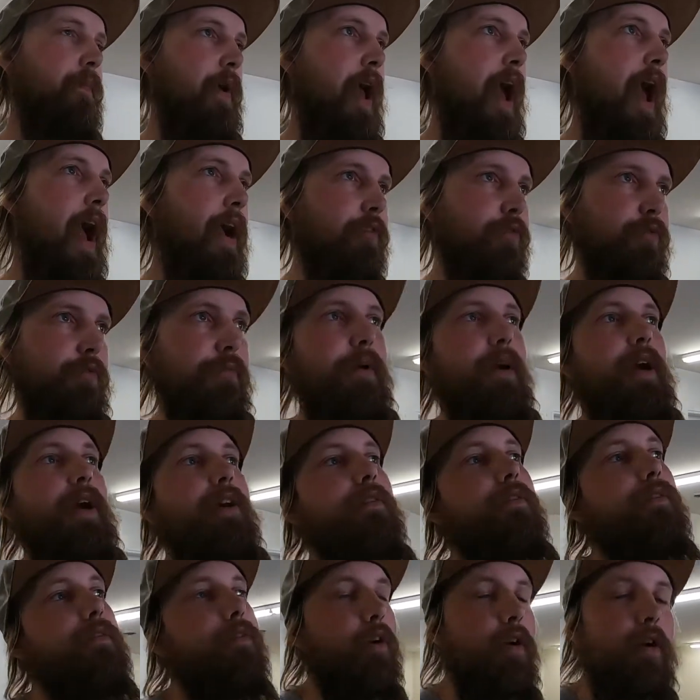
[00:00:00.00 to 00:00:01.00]
axle
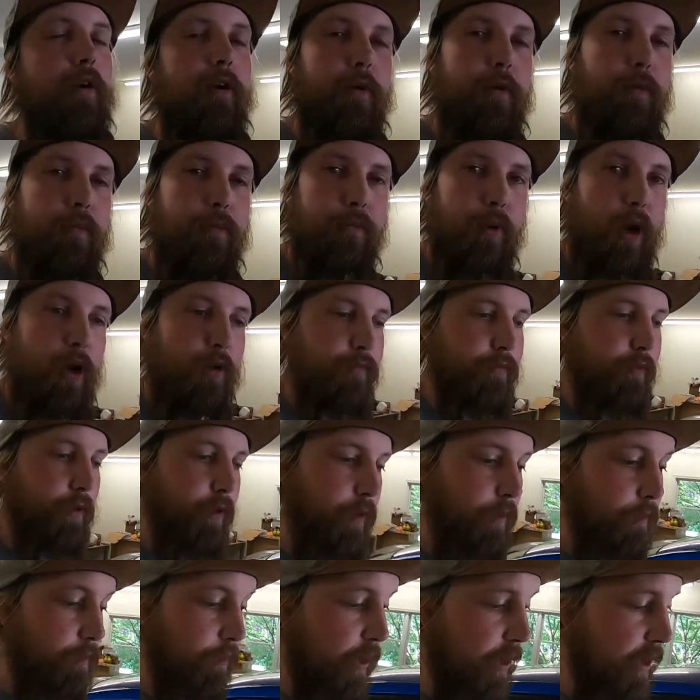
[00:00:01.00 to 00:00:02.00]
back. Sorry, brain
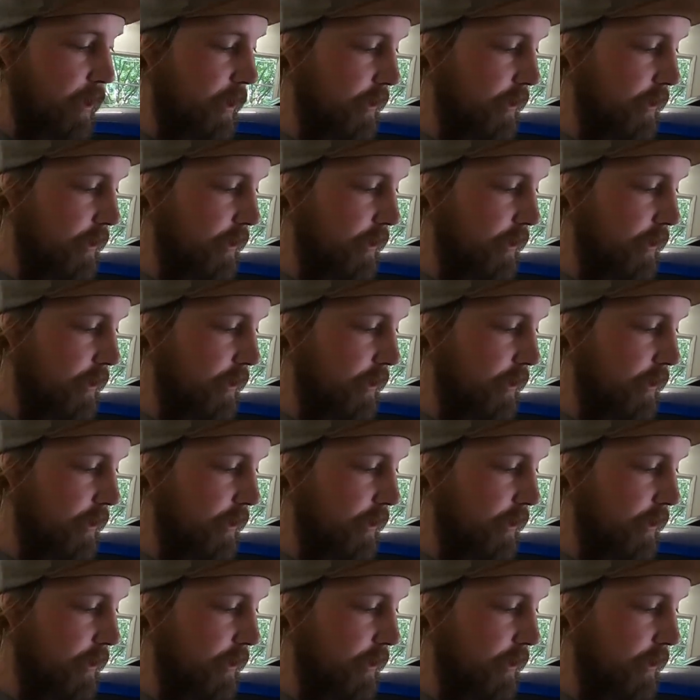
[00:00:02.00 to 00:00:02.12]
fart. But